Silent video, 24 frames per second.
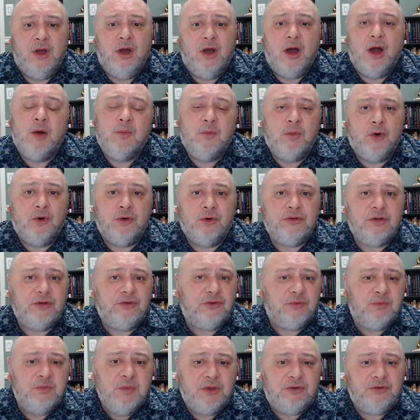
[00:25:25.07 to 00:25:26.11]
are more
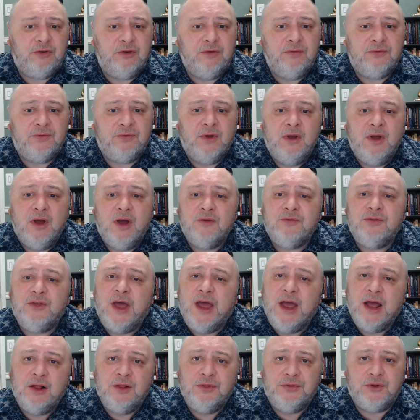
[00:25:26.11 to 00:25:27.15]
dismissive of the
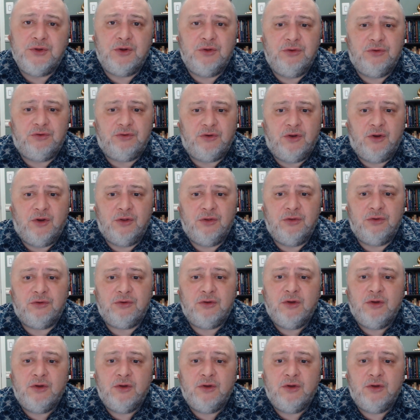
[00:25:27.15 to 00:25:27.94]
health concerns